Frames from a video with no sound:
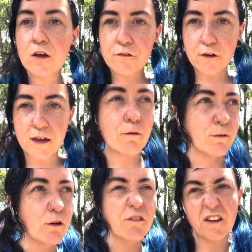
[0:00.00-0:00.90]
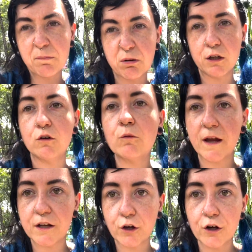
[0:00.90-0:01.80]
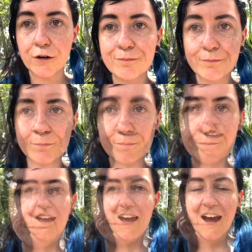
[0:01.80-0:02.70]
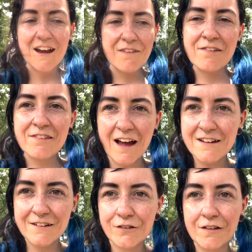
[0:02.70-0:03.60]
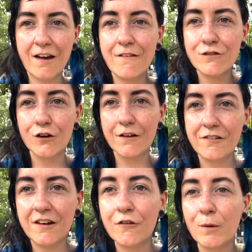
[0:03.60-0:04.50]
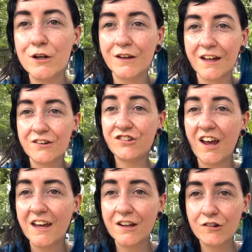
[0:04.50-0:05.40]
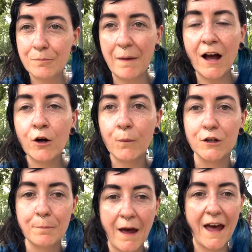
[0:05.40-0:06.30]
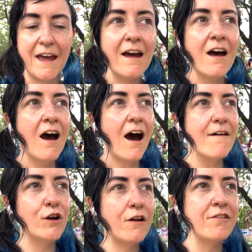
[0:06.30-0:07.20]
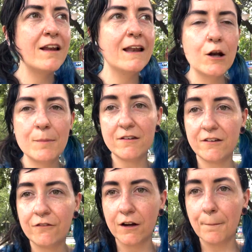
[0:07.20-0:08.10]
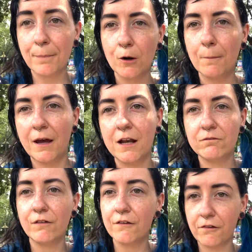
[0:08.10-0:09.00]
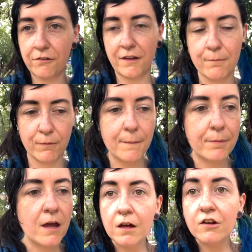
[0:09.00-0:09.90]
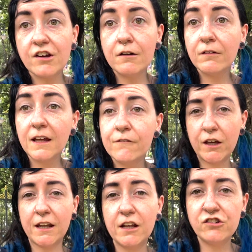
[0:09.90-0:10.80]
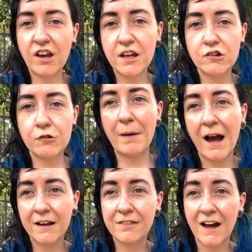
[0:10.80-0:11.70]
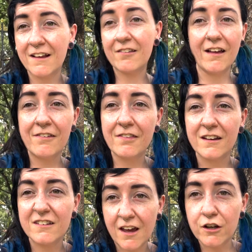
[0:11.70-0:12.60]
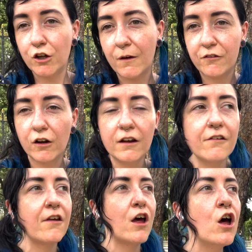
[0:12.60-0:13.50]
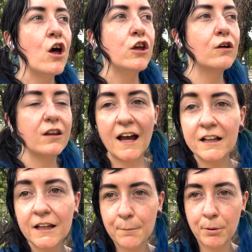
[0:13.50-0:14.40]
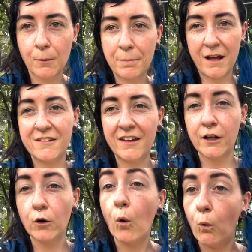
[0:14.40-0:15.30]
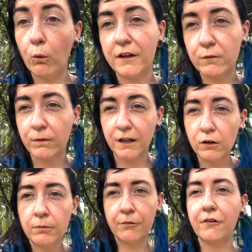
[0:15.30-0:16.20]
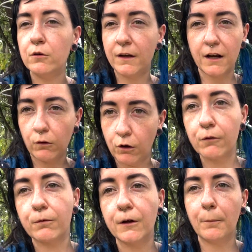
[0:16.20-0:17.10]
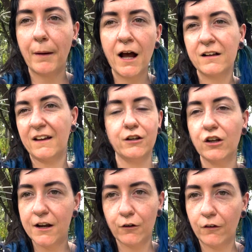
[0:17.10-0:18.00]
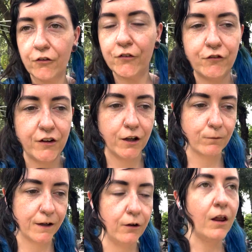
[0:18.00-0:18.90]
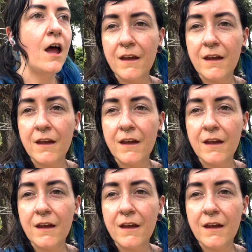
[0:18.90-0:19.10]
So yeah, Riel's like a pretty good way to go. Another slight difference I've noticed is when you get change back when you pay. I've noticed it a little bit different in Phnom Penh versus Siem Reap. Generally, if you're getting change back that is less than 10 US dollars, you're likely in Phnom Penh to get it all in Riel. So you'll get a lot of Riel back, like $9.50 in Riel.